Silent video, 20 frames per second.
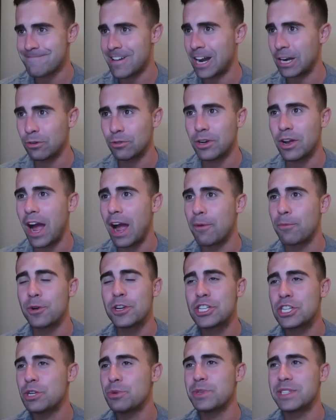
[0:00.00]
I don't know. I
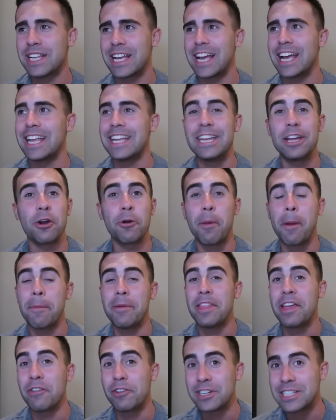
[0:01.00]
wish it was like a year
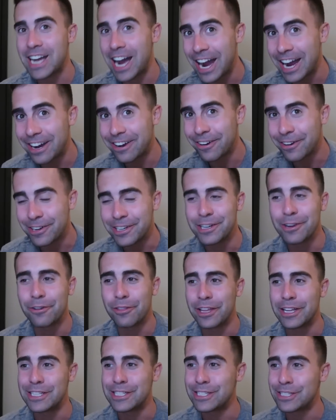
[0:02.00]
maybe they retired,
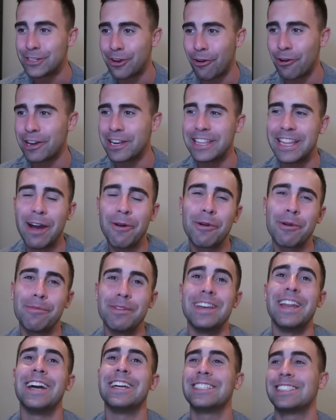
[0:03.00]
year they started. That would have
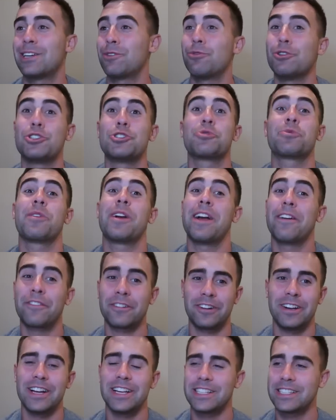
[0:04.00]
been nice. Like what
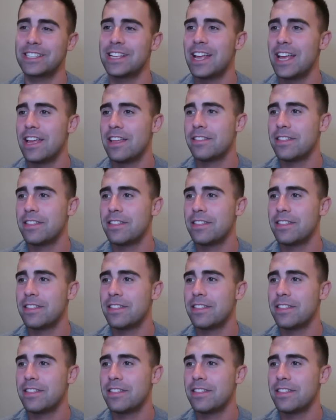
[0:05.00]
draft class?